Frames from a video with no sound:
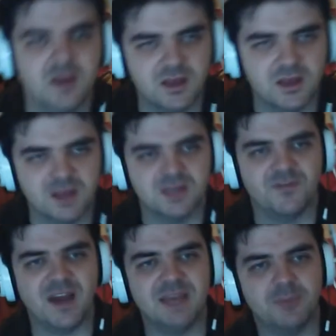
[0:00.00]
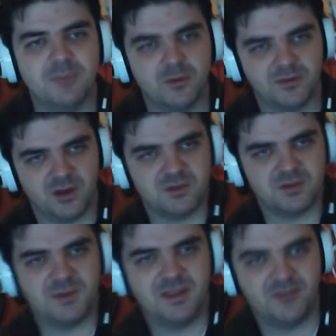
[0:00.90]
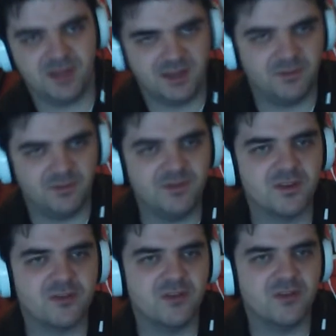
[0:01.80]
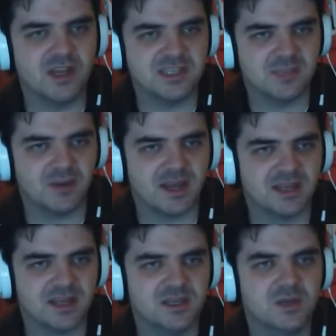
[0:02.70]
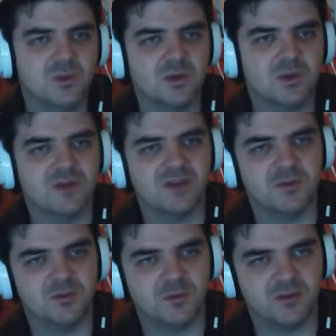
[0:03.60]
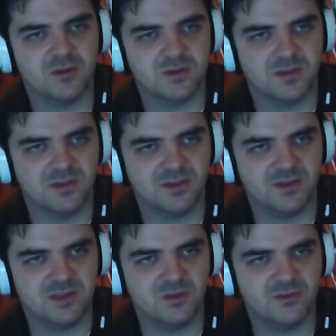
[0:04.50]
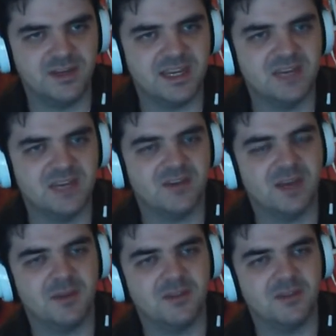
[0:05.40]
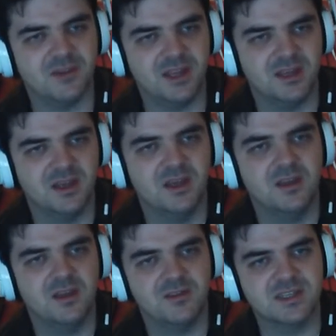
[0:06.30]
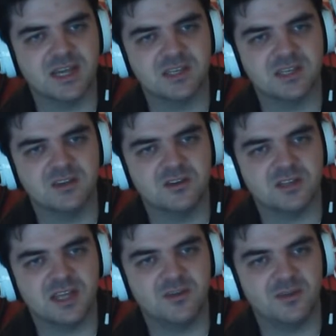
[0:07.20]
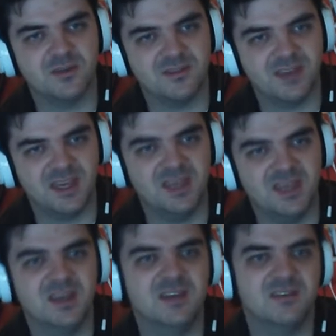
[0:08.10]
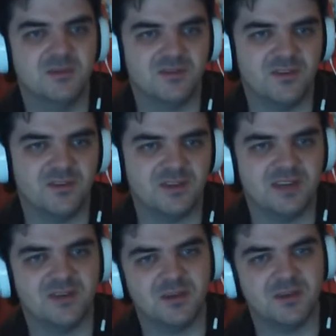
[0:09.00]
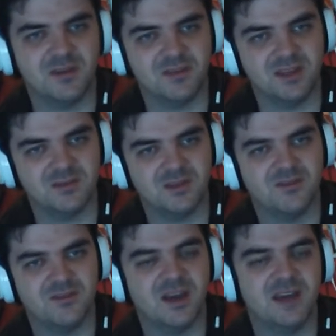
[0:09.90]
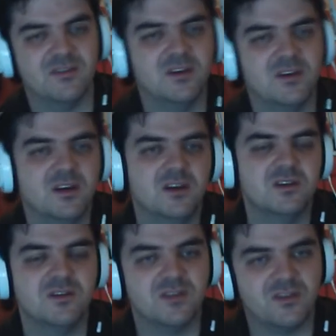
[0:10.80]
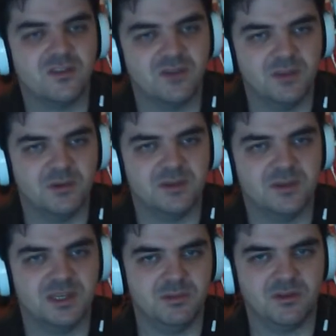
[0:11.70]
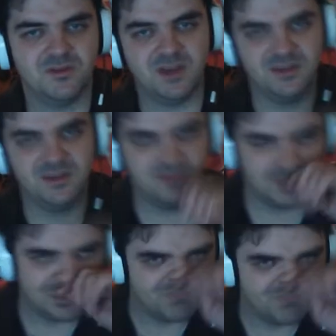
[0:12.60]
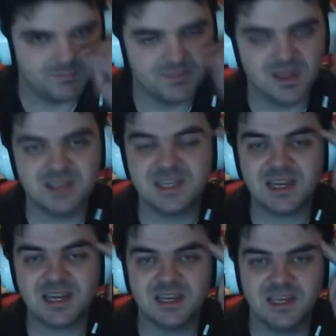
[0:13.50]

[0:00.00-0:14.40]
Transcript: divide both terms by 3. If we've got 3 outside the bracket, we want to divide both terms by 3. So 3t divided by 3, 3's cancelled, you're just left with t. Same as 15 divided by 3 gives me the 5. So you've got 3 upon t plus 5. And secondly,